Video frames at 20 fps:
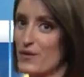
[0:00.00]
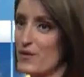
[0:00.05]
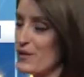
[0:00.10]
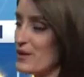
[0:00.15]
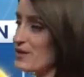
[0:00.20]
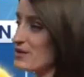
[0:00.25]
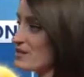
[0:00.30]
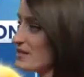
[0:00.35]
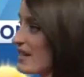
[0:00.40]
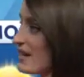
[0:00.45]
for
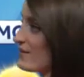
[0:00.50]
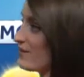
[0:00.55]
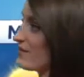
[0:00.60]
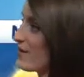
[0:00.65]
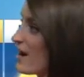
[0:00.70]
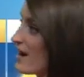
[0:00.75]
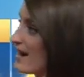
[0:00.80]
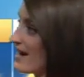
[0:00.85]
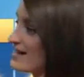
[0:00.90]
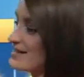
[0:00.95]
Thursday and
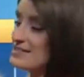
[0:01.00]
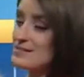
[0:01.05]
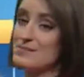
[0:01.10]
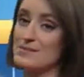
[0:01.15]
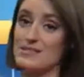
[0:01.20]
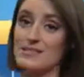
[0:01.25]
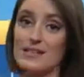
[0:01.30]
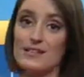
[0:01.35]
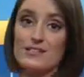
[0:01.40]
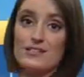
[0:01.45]
Friday, and
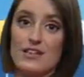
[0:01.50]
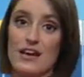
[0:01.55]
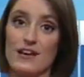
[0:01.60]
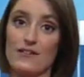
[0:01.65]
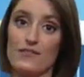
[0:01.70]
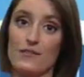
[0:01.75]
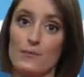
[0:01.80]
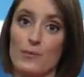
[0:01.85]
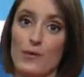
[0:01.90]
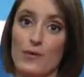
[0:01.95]
some
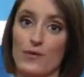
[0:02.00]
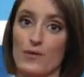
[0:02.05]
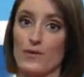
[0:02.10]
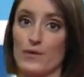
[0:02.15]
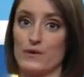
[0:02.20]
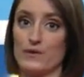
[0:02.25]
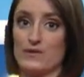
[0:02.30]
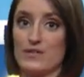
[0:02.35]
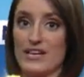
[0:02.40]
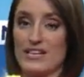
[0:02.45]
sunshine for both
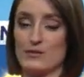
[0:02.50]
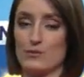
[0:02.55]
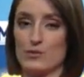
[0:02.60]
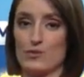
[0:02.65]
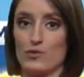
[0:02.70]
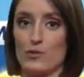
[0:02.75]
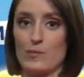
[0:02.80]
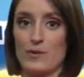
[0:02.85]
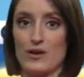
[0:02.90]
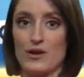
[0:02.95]
of those days,
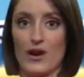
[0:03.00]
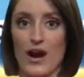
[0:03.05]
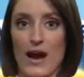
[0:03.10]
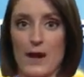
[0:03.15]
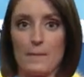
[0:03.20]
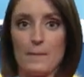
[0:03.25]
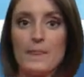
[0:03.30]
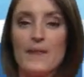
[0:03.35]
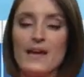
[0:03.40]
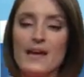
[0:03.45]
which will be
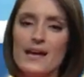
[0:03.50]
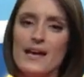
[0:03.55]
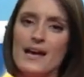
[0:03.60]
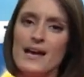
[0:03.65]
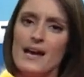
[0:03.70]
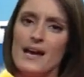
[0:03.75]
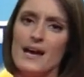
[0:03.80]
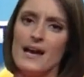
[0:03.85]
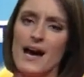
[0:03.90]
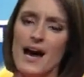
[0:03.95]
great.
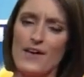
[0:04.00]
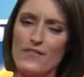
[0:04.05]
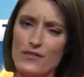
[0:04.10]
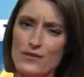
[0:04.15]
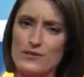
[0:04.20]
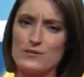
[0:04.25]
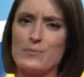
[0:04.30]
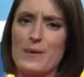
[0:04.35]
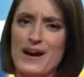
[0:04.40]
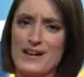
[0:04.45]
A
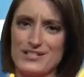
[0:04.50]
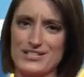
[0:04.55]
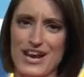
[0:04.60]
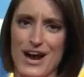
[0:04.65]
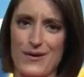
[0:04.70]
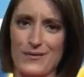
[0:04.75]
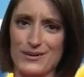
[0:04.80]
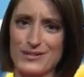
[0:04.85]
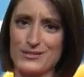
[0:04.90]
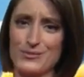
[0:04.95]
few spot
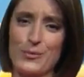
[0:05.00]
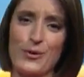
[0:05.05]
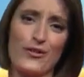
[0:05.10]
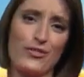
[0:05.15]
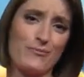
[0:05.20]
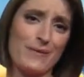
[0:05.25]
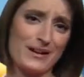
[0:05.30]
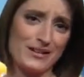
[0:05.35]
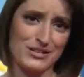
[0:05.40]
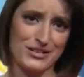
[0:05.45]
showers,
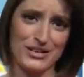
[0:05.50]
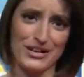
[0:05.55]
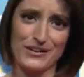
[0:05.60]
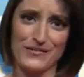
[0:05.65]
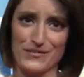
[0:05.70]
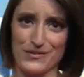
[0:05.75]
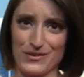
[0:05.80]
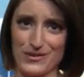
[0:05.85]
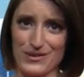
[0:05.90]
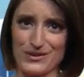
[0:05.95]
worth
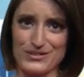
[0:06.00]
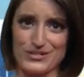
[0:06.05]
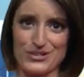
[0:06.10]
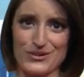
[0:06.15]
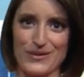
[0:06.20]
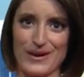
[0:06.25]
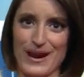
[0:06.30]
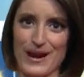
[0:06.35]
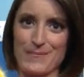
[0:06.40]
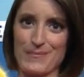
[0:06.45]
mentioning a few of those
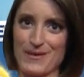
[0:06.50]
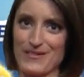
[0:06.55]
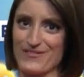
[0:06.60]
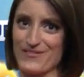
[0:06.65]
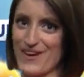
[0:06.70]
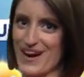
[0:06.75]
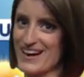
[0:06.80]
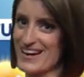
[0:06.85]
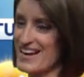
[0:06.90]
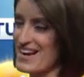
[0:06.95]
showing up
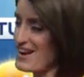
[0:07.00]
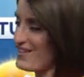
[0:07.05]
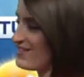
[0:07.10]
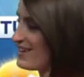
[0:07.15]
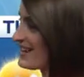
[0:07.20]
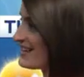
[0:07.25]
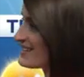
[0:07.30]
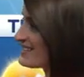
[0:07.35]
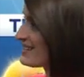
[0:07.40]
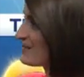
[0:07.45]
on Friday
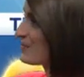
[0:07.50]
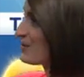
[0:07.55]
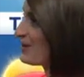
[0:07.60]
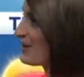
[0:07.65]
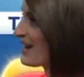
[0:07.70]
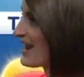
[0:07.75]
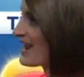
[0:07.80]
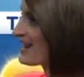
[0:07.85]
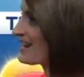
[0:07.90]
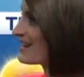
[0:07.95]
evening.
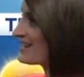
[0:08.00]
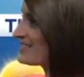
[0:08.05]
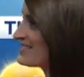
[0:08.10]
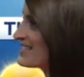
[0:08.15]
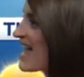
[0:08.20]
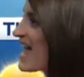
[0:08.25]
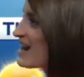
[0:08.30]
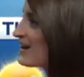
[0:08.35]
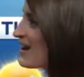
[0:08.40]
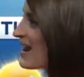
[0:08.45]
Similar again on
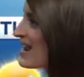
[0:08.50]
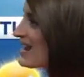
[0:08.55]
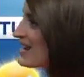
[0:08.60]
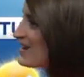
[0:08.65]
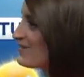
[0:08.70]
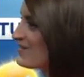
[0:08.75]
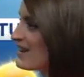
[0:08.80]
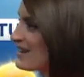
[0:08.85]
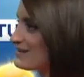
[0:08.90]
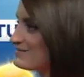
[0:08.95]
Saturday
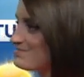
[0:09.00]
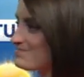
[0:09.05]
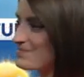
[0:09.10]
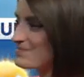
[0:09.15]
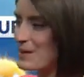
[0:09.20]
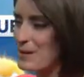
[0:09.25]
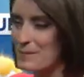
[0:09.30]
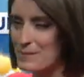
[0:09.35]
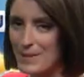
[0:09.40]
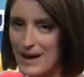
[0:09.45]
evening.
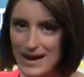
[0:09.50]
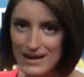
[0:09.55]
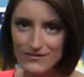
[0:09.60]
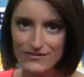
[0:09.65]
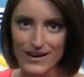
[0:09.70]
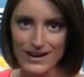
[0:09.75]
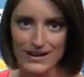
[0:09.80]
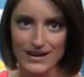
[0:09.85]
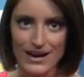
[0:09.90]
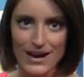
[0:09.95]

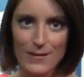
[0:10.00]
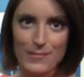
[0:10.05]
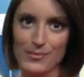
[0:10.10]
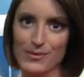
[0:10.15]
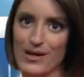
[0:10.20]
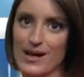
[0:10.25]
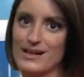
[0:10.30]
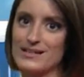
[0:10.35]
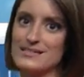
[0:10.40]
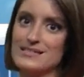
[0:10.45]
Might find a
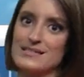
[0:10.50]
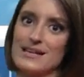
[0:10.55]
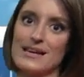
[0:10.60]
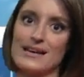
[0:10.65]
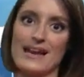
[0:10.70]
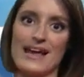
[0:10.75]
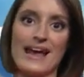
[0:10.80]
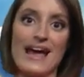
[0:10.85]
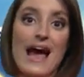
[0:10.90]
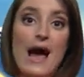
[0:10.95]
couple on
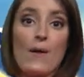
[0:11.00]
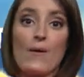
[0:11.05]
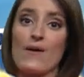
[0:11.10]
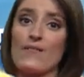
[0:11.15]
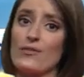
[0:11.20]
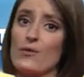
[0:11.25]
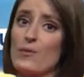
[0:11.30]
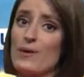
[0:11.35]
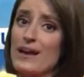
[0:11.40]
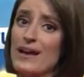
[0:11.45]
Sunday.
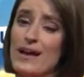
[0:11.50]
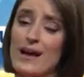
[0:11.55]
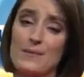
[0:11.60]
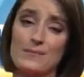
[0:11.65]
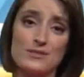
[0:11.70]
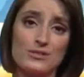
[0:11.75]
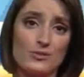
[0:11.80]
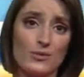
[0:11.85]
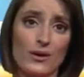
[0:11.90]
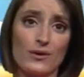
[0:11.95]
However, when it
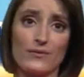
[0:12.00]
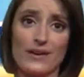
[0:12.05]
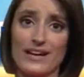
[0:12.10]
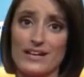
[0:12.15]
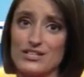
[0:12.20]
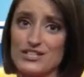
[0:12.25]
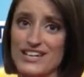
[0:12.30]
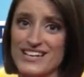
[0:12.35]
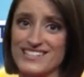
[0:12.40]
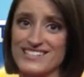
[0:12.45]
comes to our
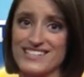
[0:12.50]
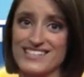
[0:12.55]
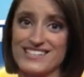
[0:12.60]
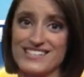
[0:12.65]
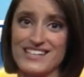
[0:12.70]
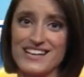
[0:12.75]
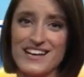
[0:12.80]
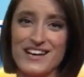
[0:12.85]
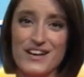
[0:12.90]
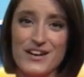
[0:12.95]
rain
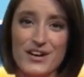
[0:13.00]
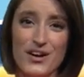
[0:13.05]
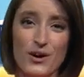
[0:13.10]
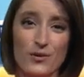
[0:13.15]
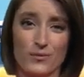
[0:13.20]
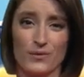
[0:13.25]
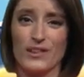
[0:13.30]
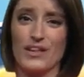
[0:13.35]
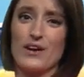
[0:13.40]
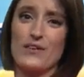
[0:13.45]
chances,
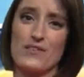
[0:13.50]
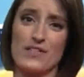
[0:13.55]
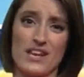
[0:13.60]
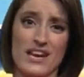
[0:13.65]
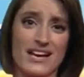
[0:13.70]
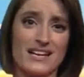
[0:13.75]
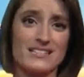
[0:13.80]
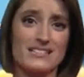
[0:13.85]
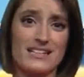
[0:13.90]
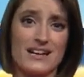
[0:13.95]
really over the
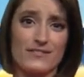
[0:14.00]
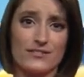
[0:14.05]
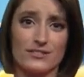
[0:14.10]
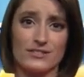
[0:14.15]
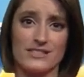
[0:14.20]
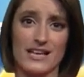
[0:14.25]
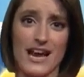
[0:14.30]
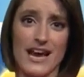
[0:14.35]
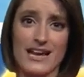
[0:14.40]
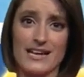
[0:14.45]
next
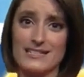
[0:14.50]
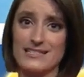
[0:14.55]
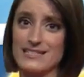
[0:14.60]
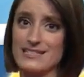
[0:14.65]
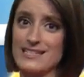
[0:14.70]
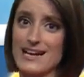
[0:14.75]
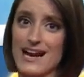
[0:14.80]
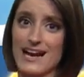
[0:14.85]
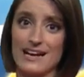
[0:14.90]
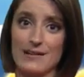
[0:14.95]
several days,
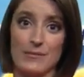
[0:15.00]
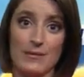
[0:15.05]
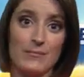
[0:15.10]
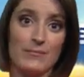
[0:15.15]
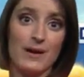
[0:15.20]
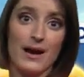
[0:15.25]
it's not going to be